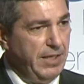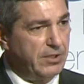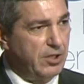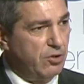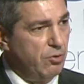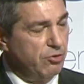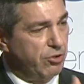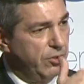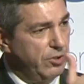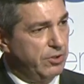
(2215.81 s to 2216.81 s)

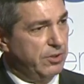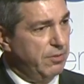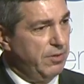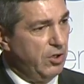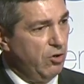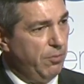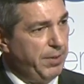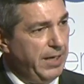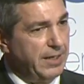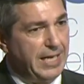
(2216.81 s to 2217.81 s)
institutions, the
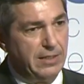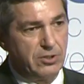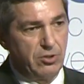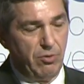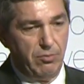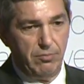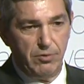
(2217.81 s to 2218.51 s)
European Council,